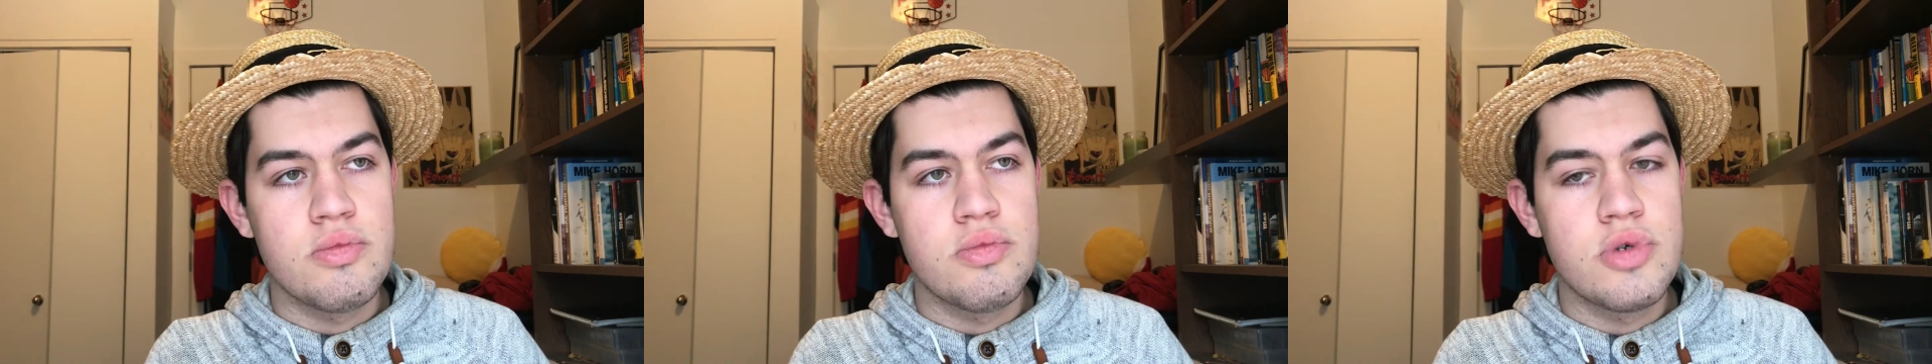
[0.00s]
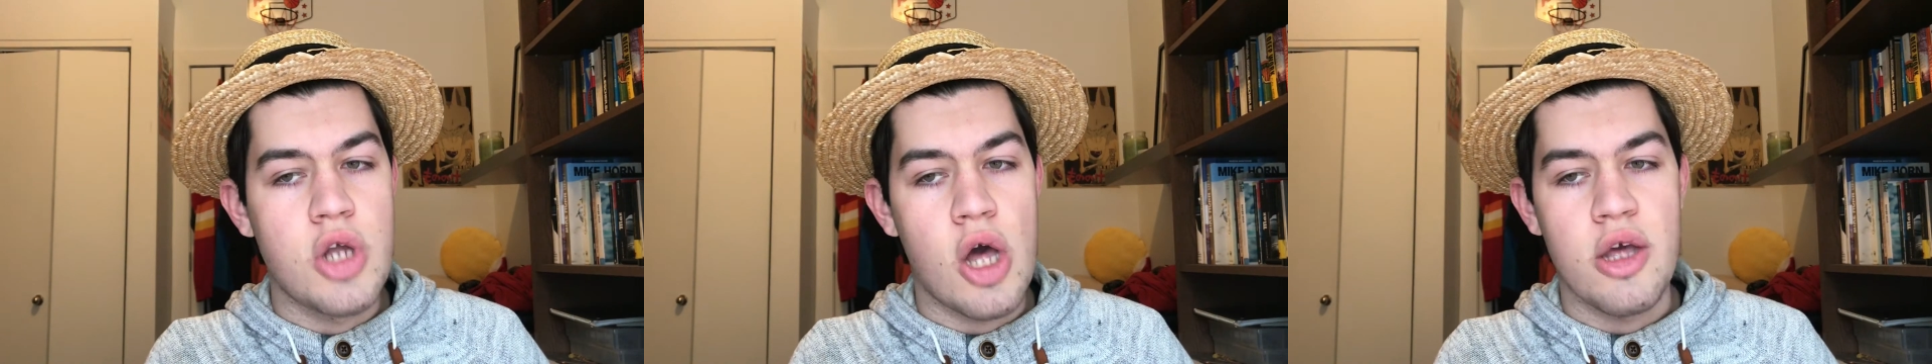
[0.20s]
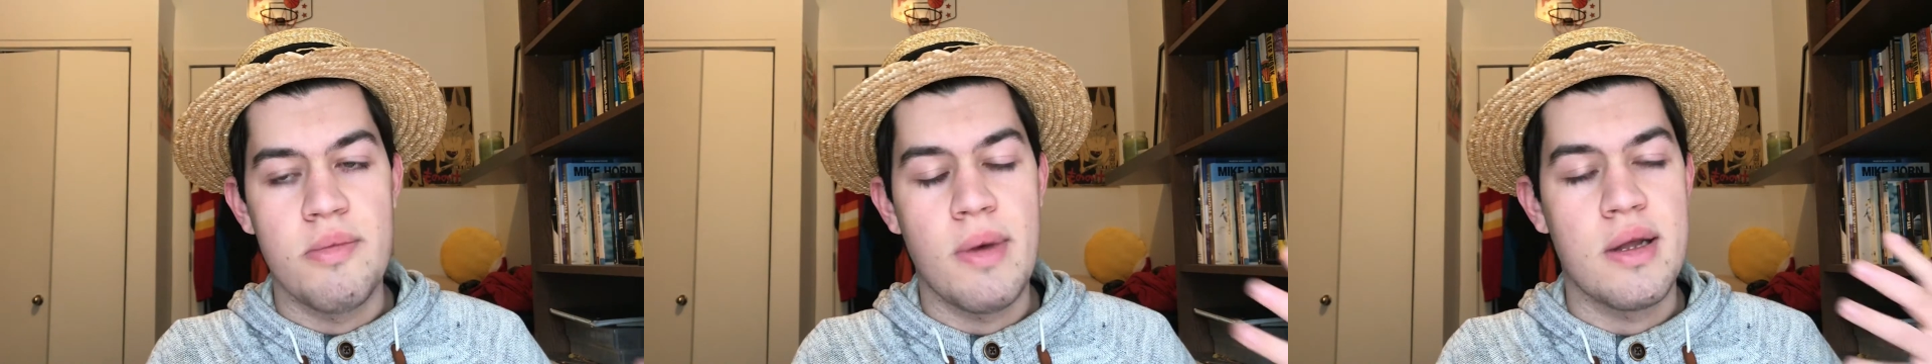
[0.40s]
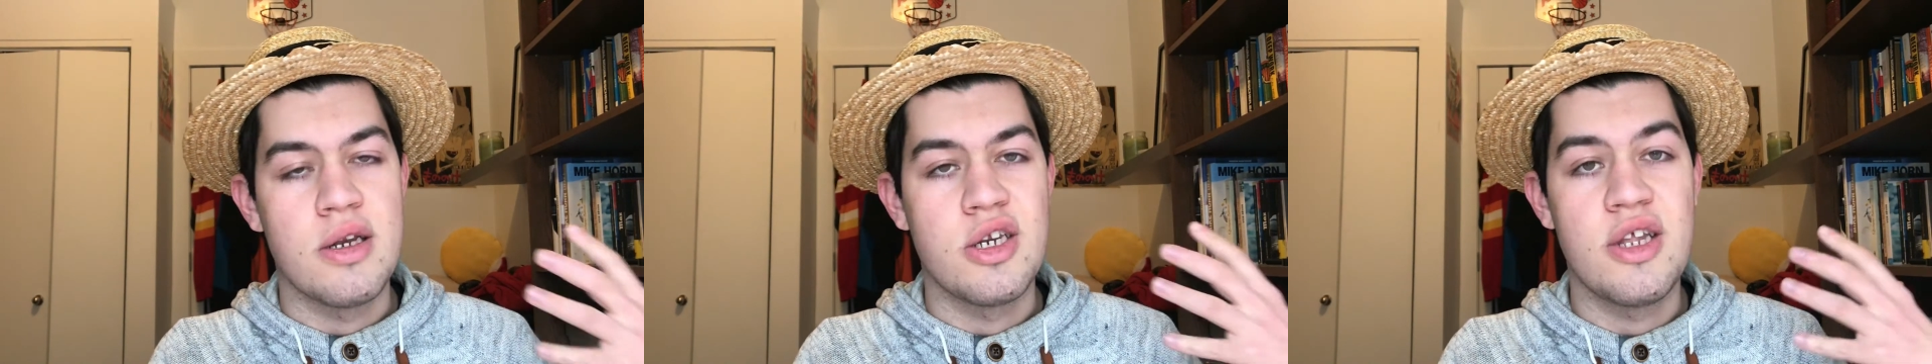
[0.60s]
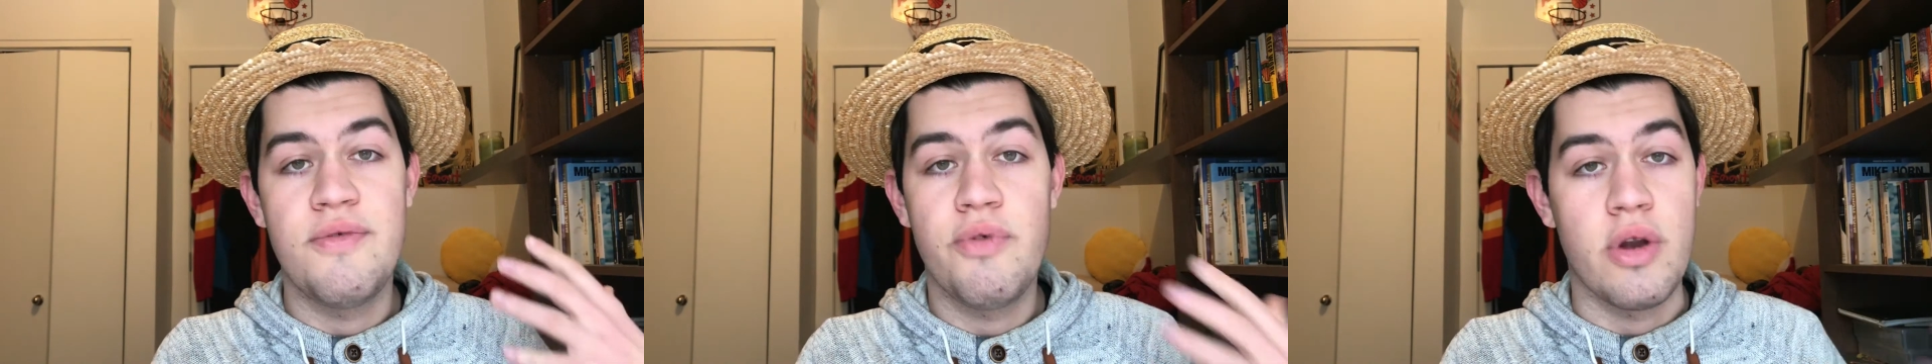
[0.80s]
talking
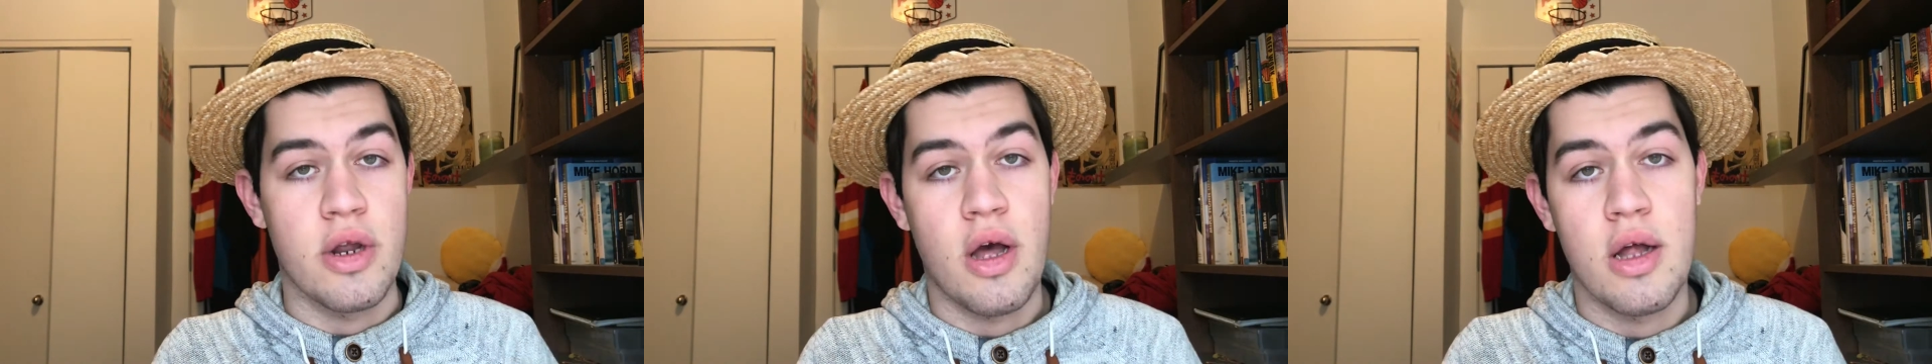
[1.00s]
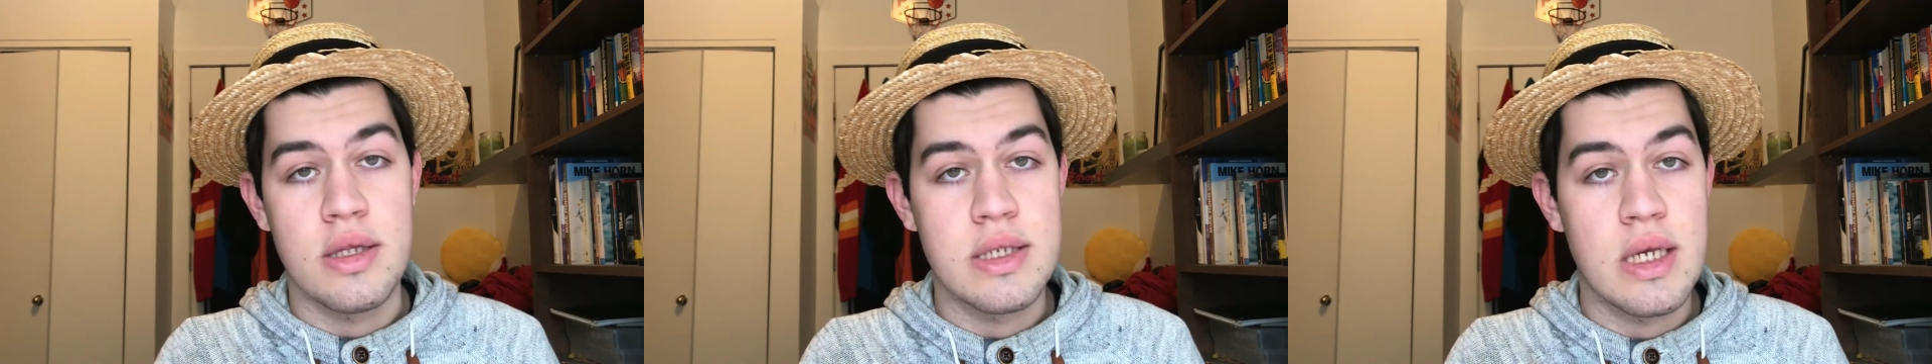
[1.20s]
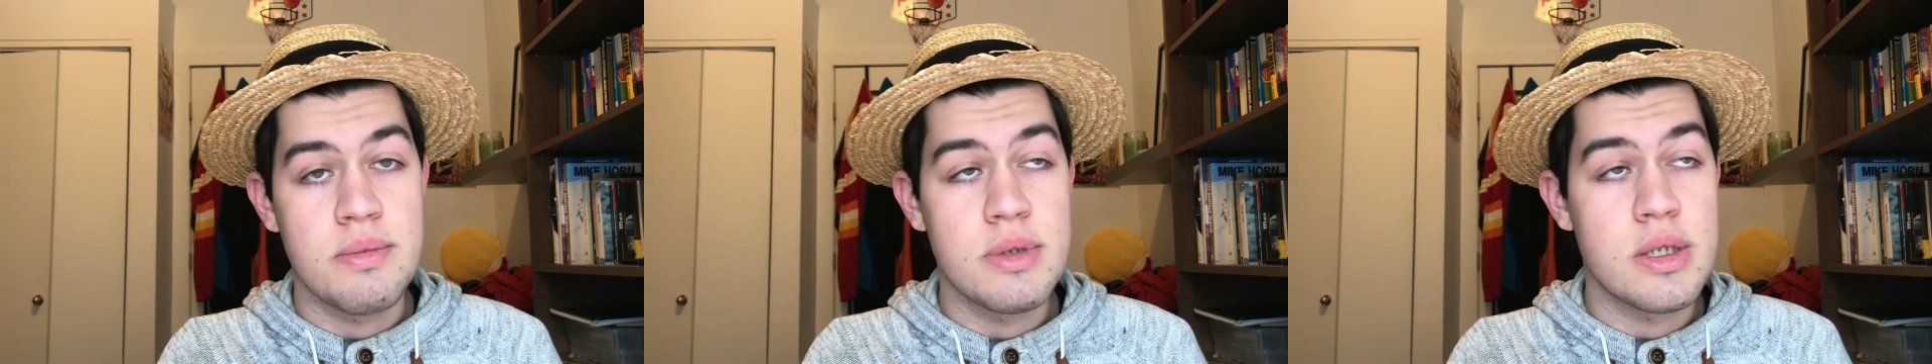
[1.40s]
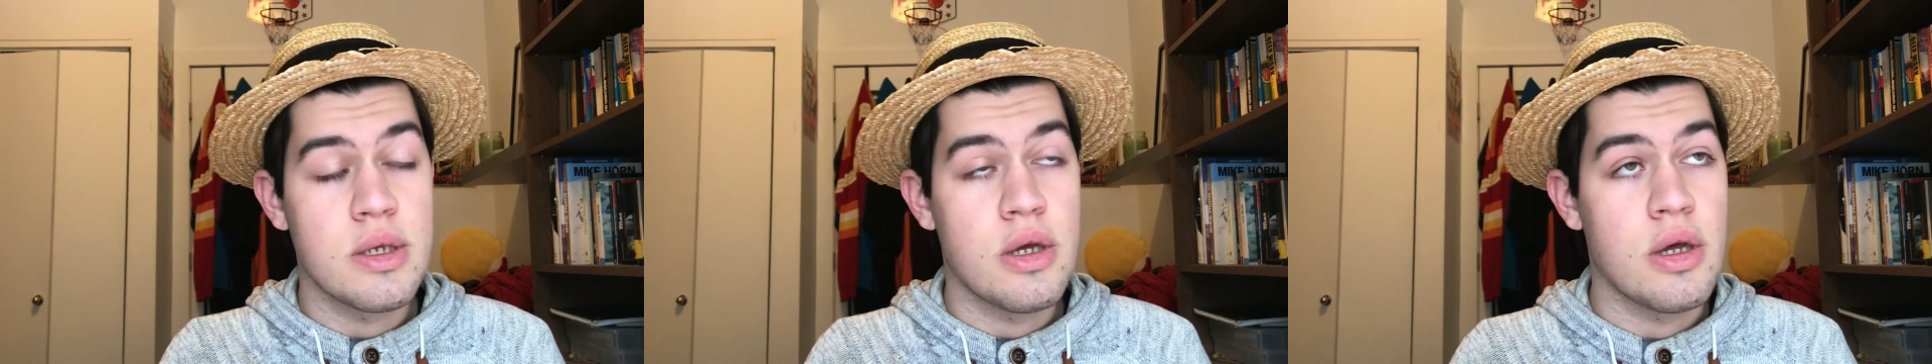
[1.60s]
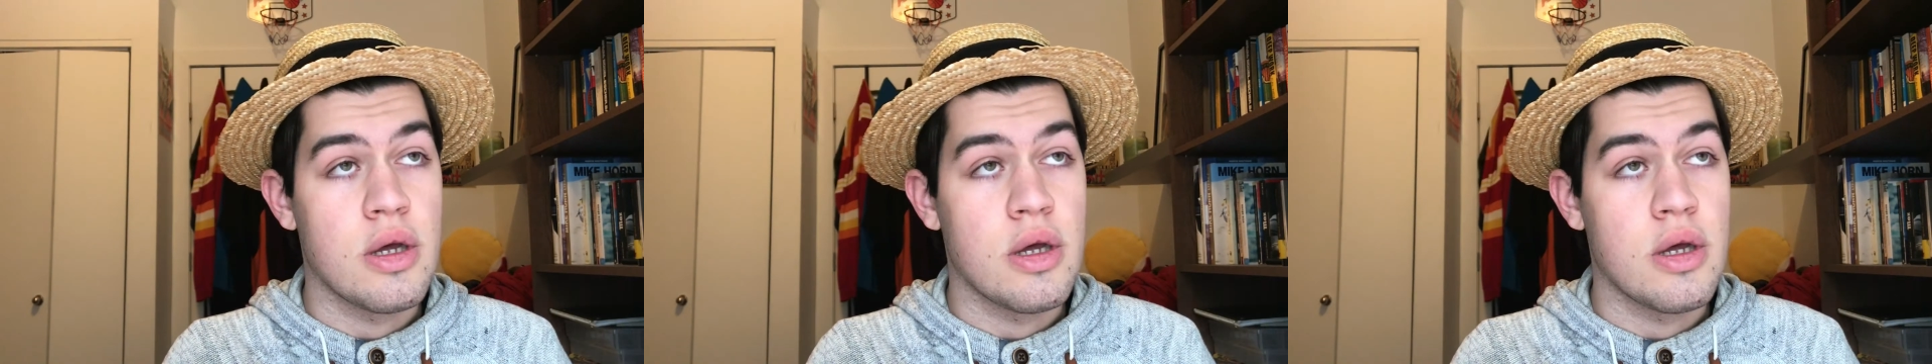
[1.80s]
about different concepts